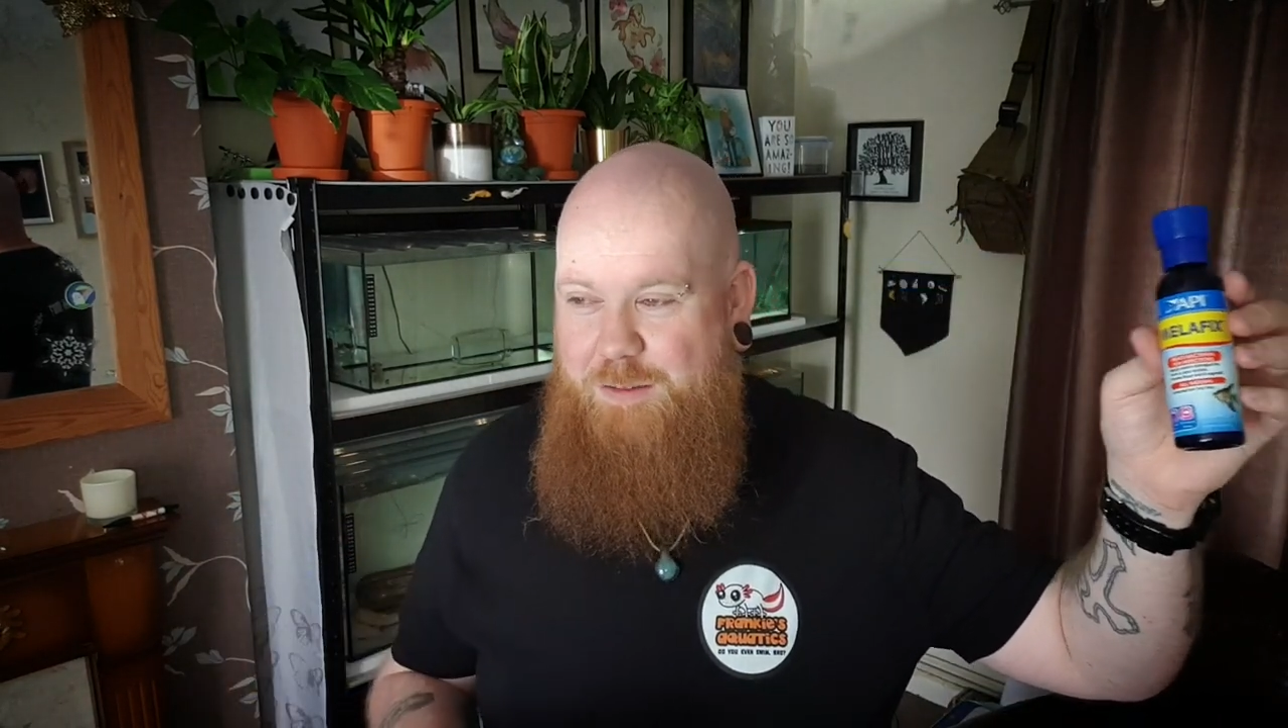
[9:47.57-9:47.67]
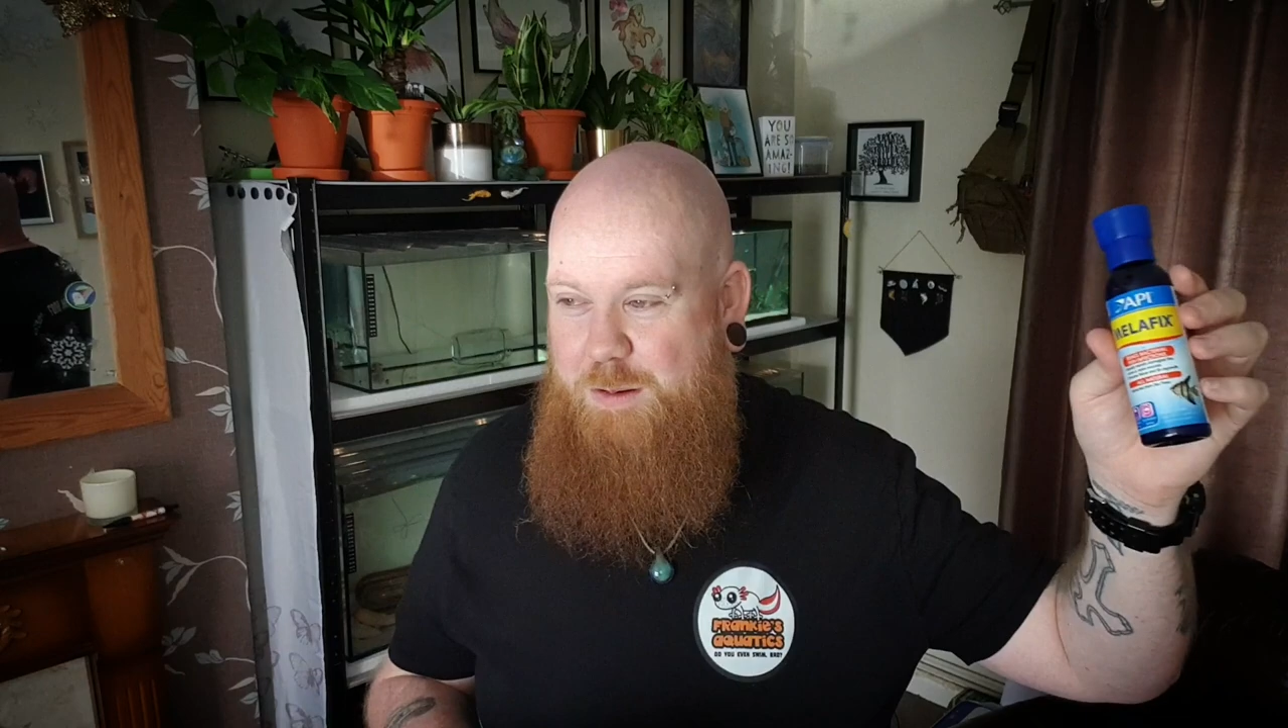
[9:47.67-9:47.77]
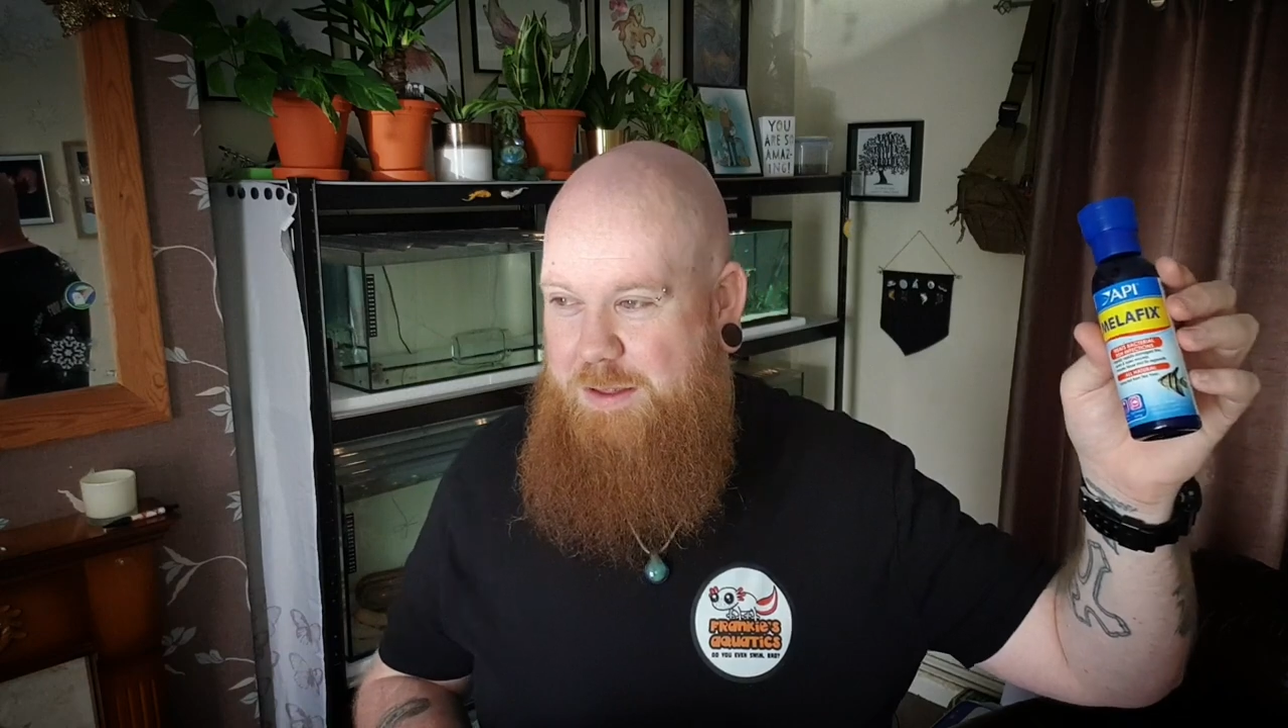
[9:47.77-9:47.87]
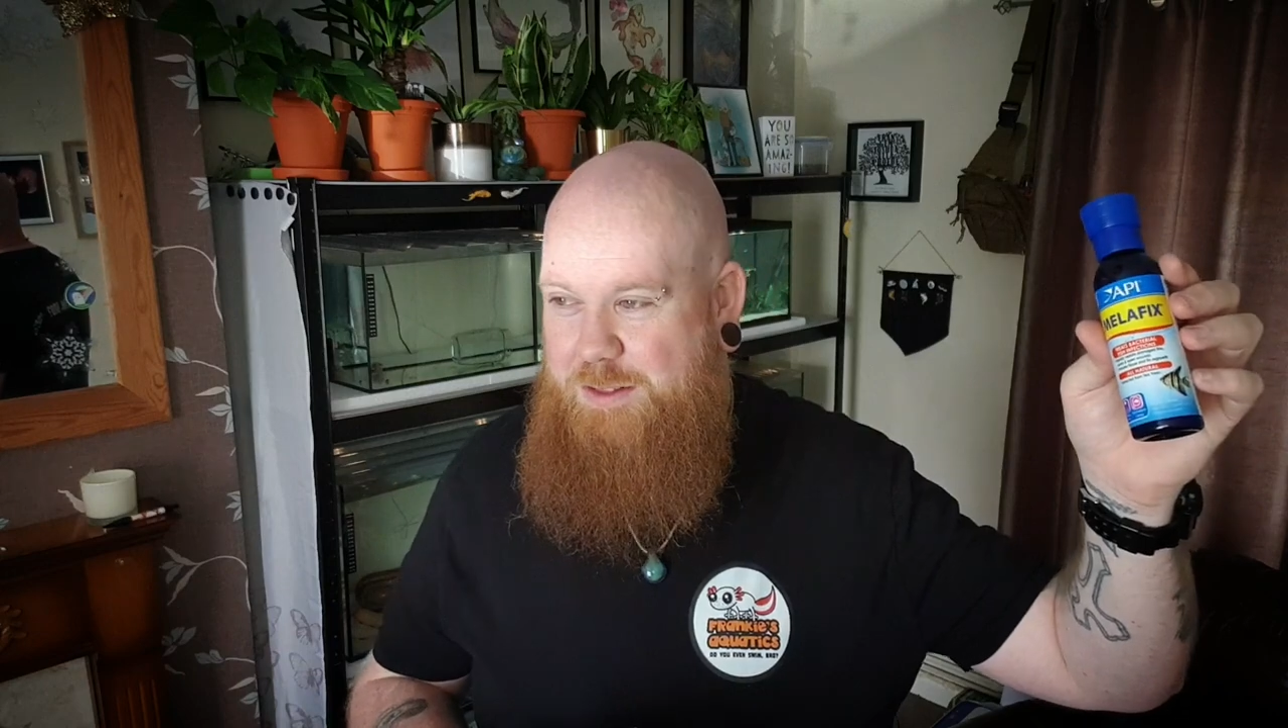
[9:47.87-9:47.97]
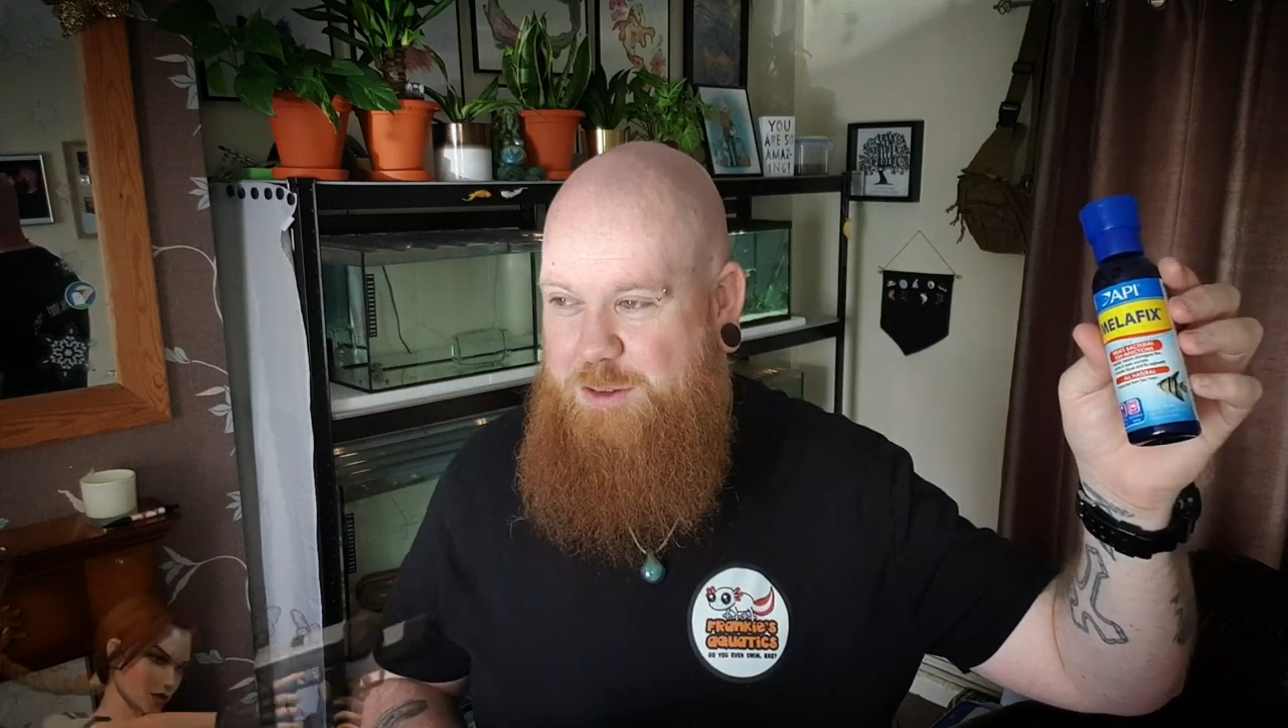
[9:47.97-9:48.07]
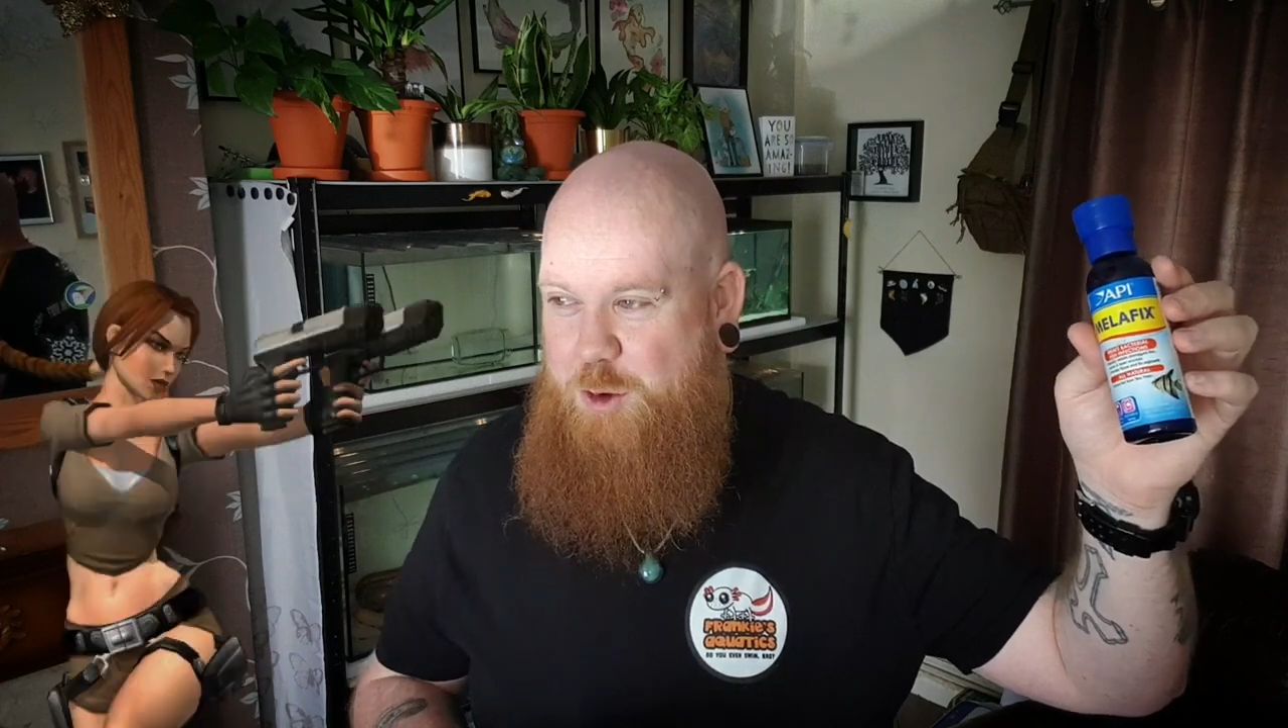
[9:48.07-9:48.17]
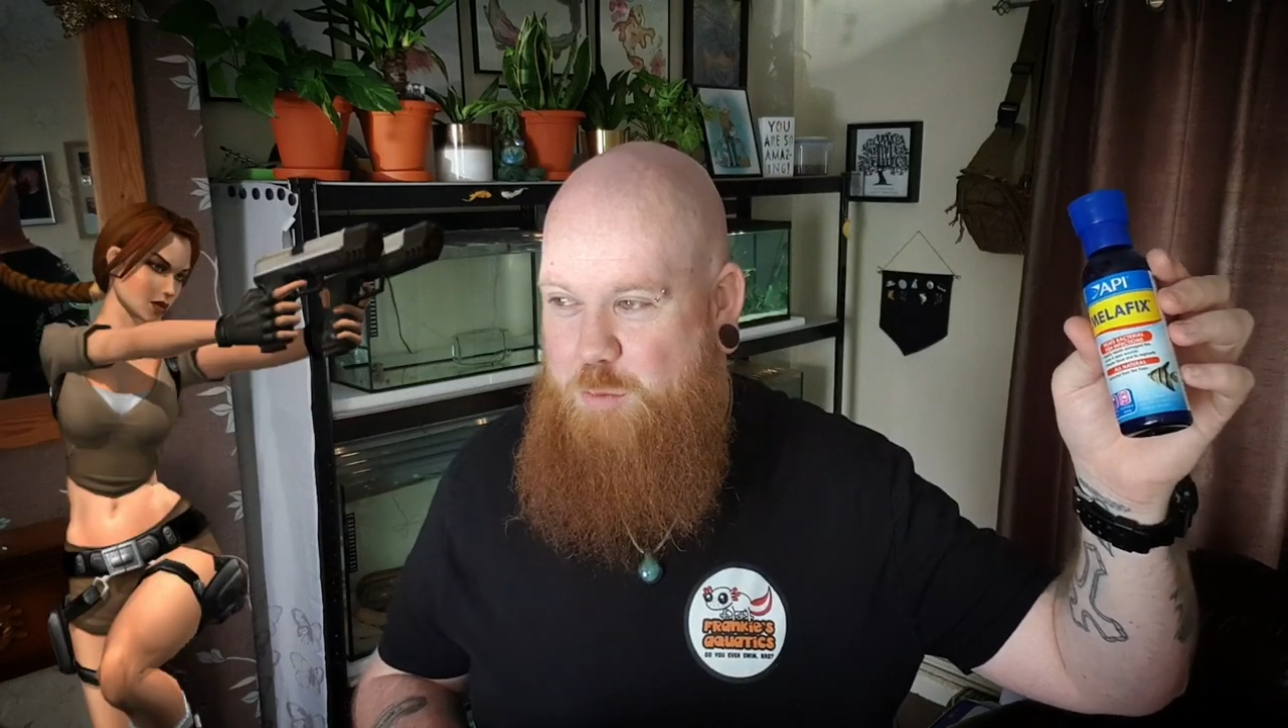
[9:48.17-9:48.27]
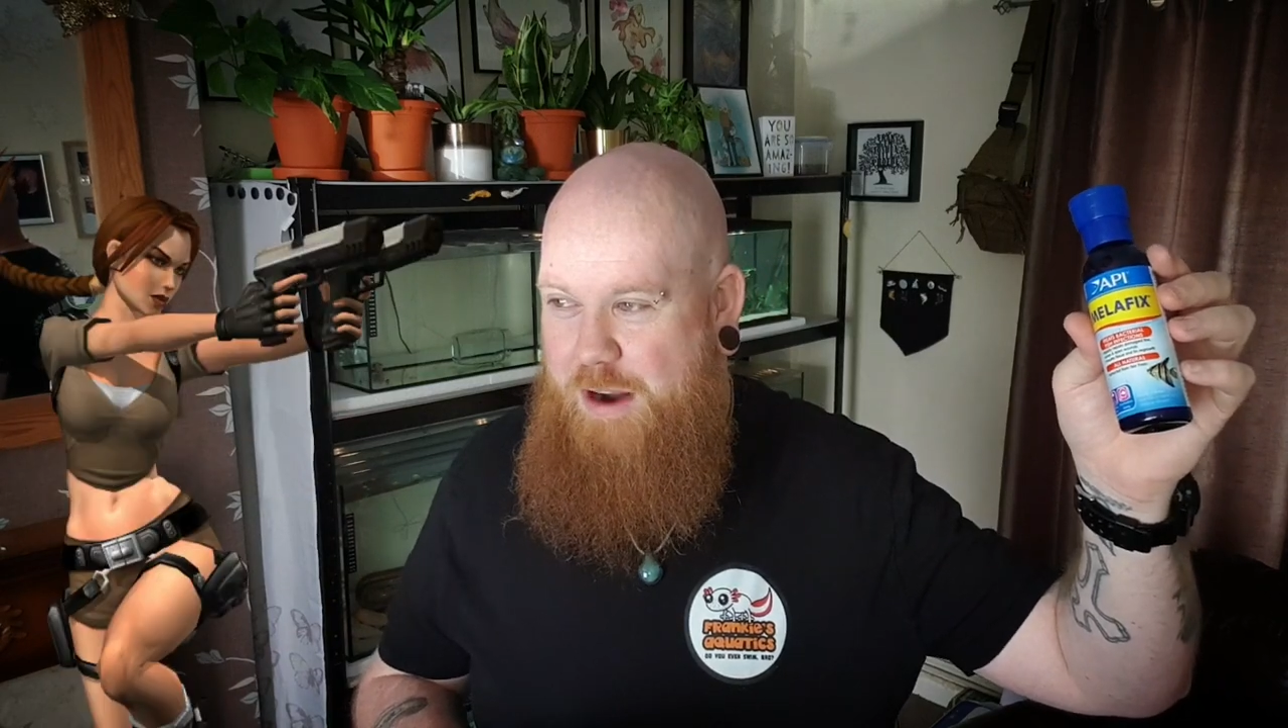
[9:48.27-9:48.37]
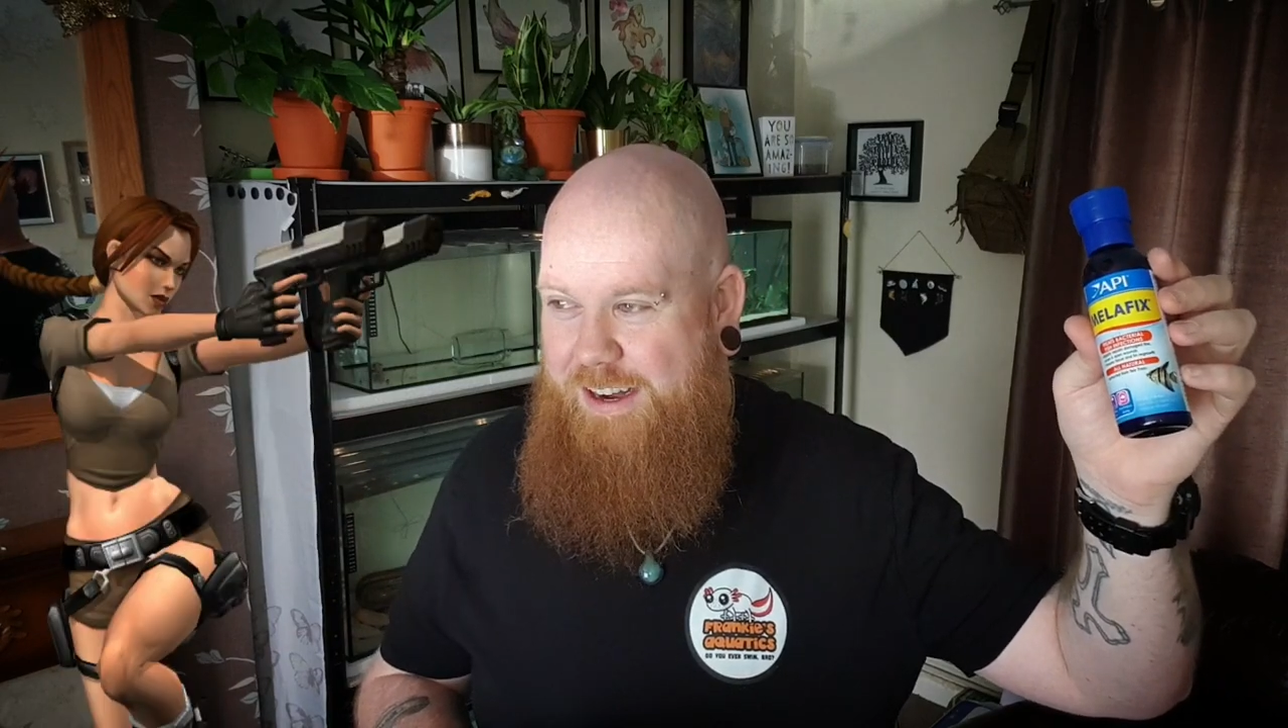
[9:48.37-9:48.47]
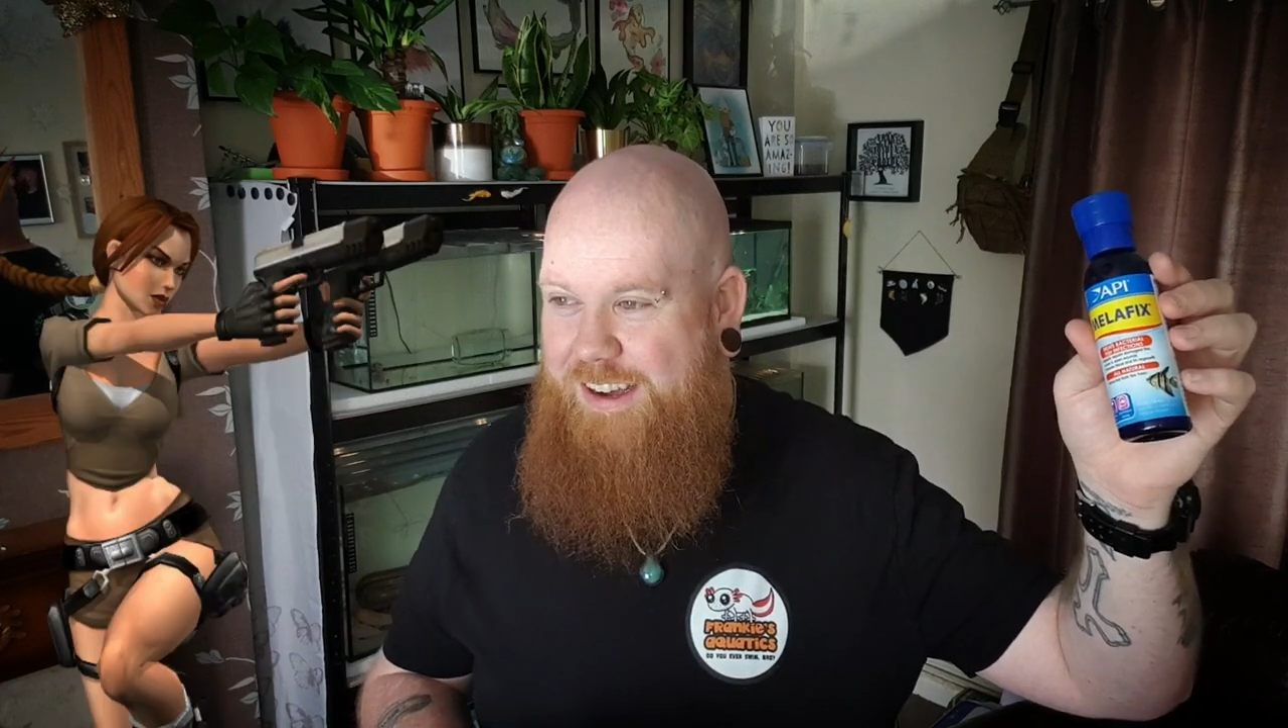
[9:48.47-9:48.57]
I'm not in
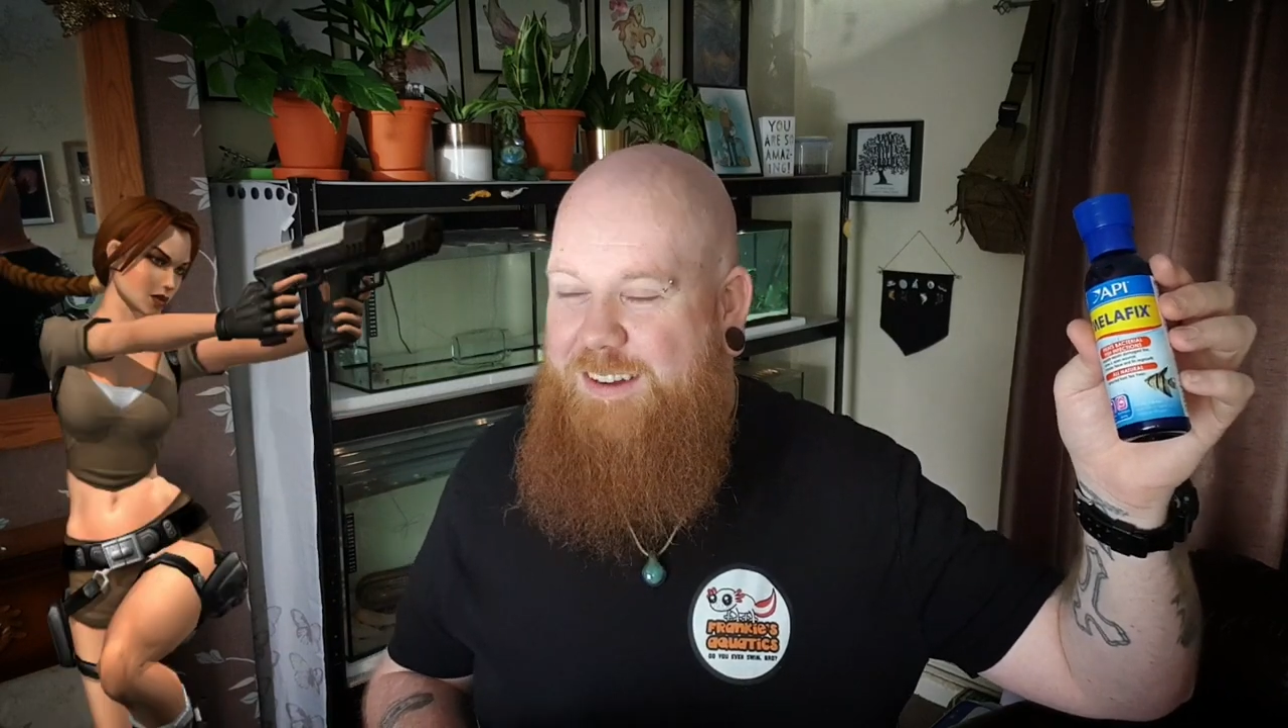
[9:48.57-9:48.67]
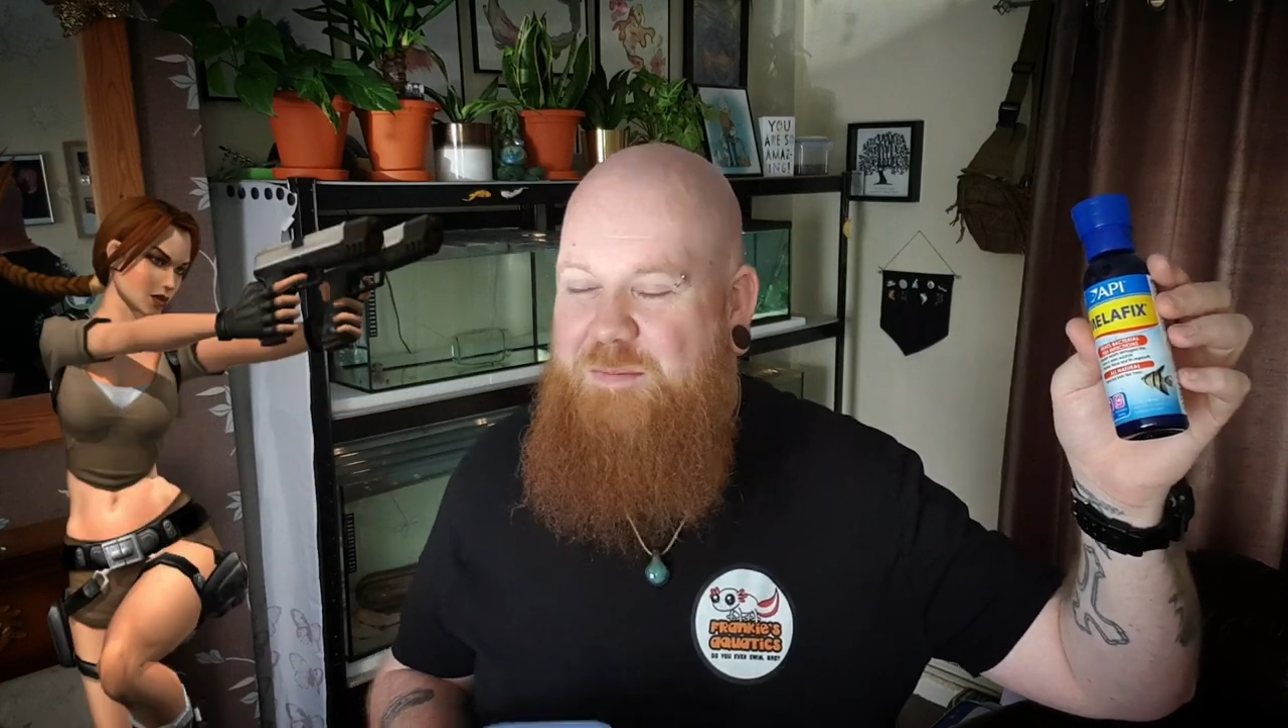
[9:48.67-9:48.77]
Tomb Raider.